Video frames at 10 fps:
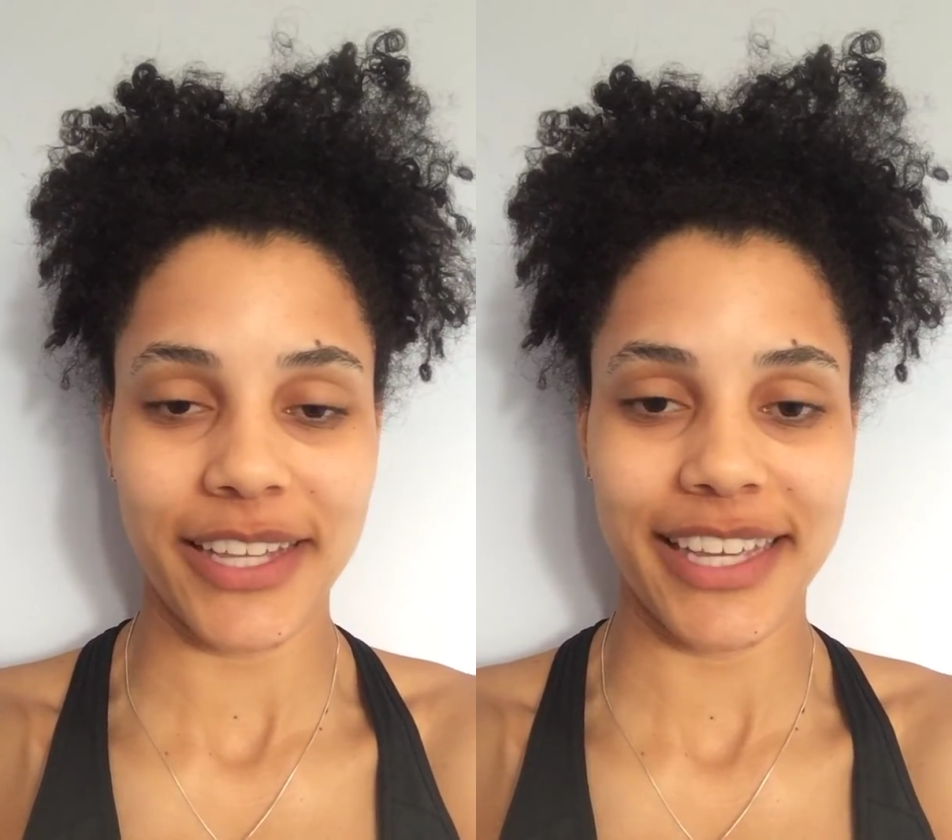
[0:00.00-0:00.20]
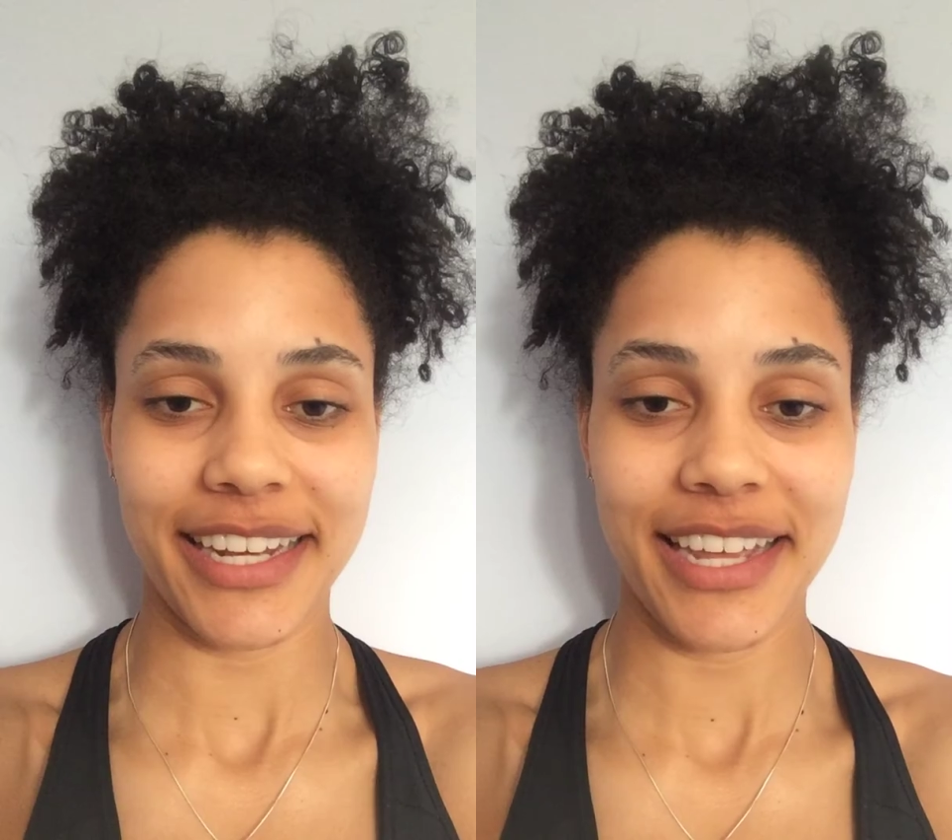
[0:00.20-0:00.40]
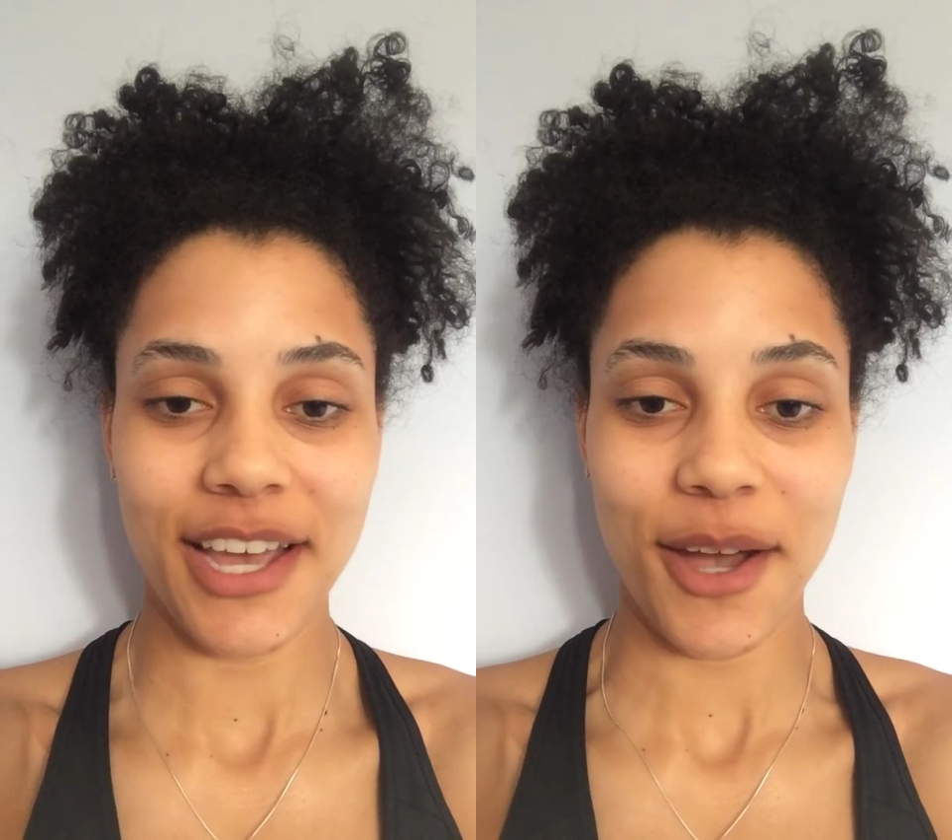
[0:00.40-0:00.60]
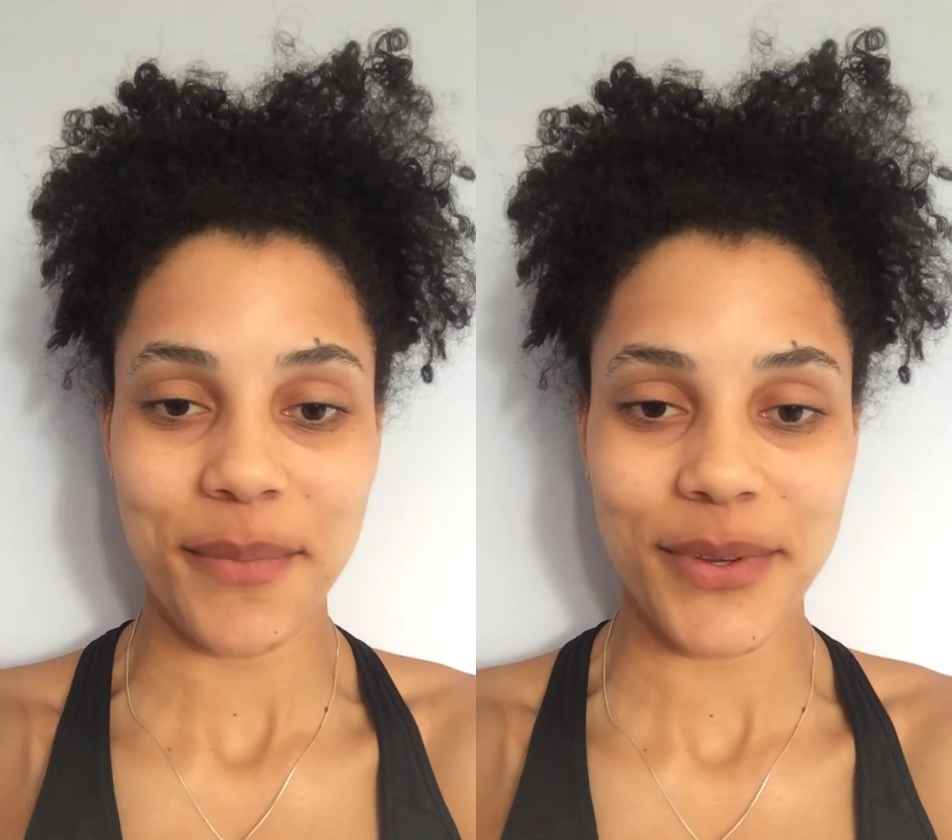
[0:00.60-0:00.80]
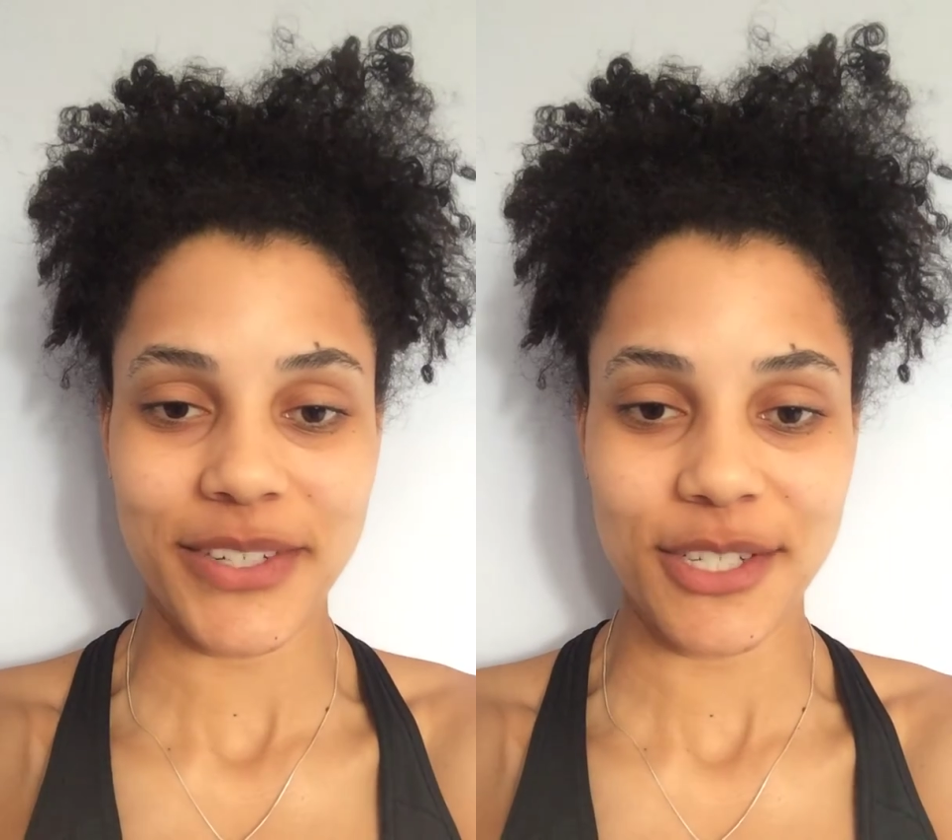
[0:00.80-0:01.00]
and
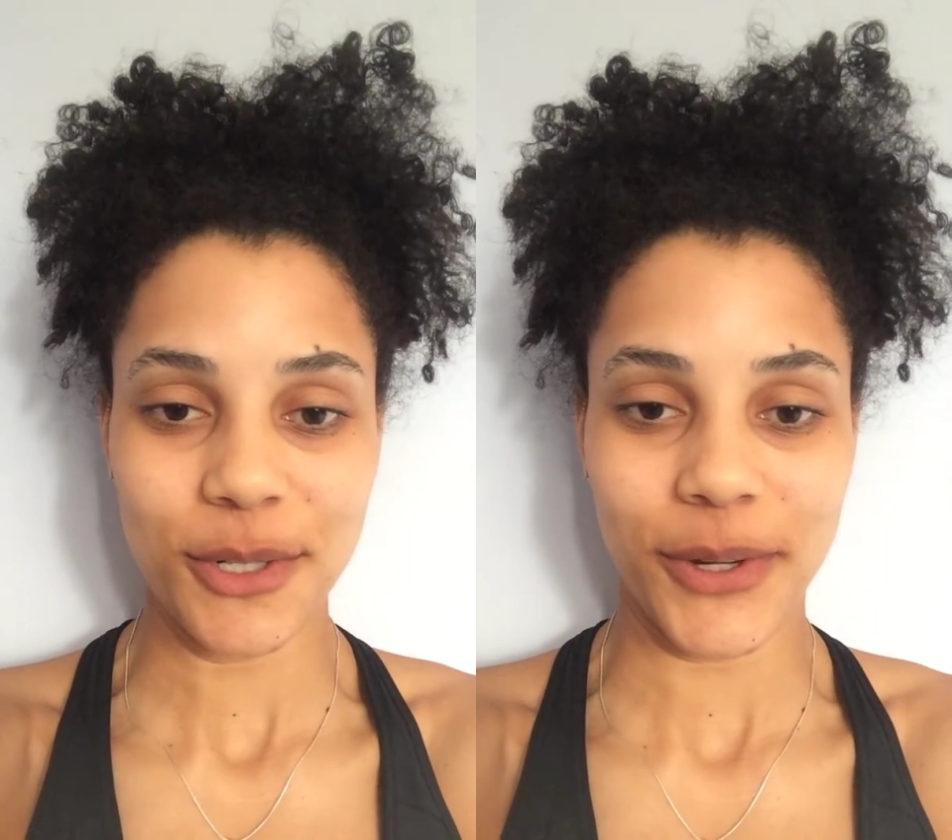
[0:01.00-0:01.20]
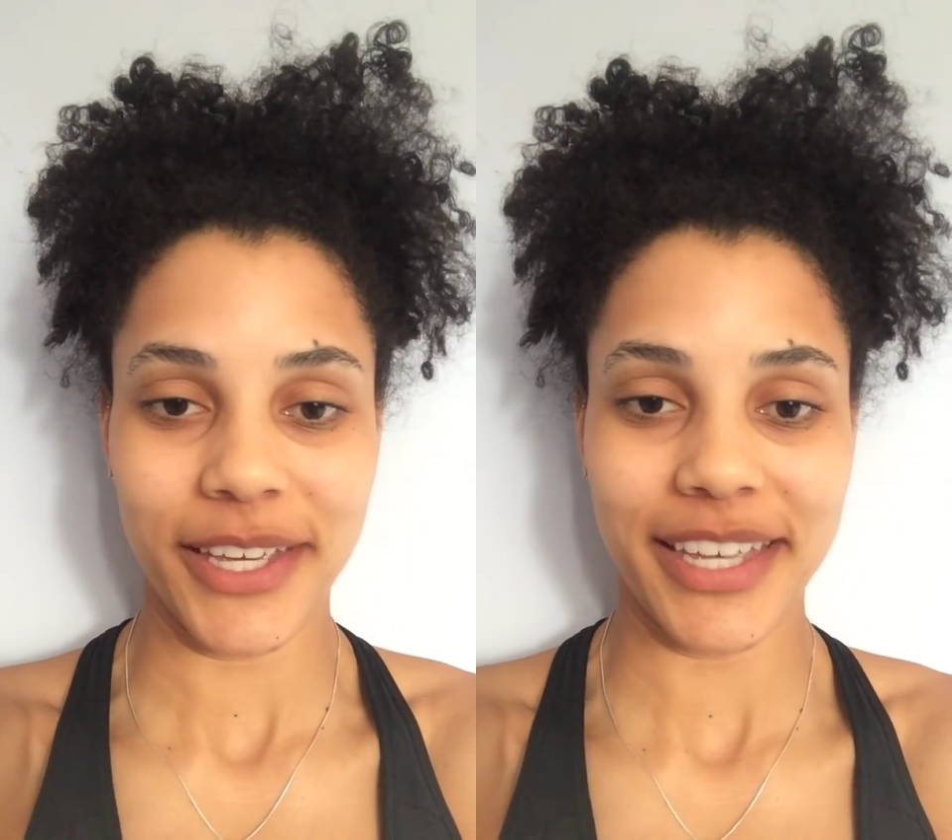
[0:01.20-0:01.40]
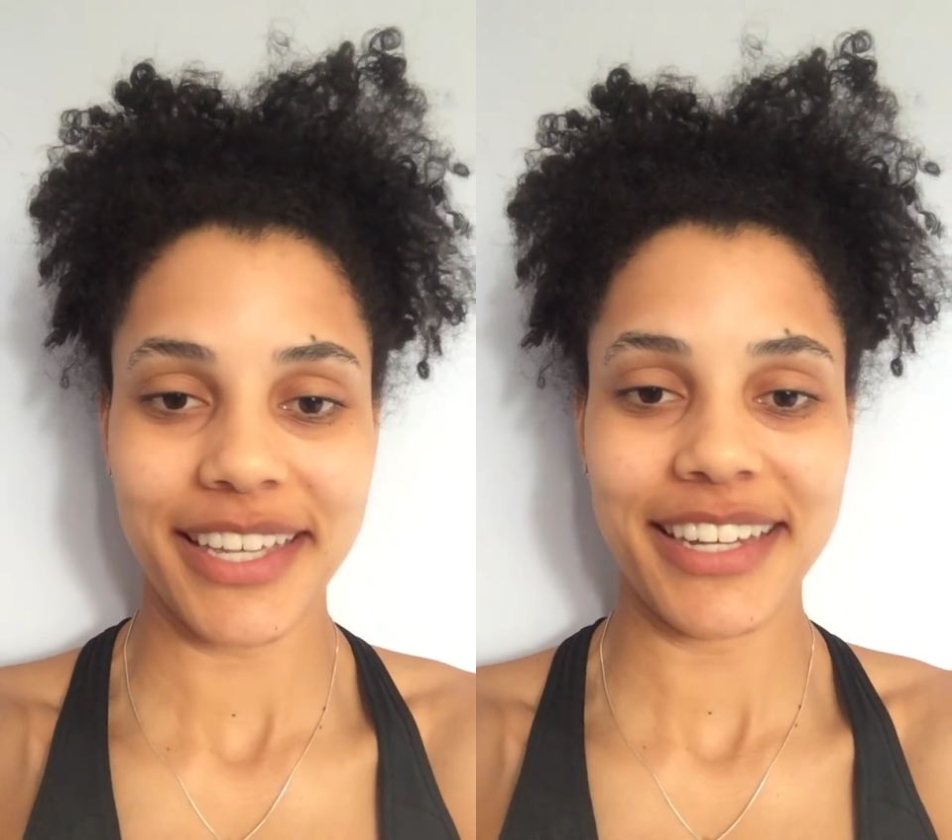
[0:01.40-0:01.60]
hope you enjoy it.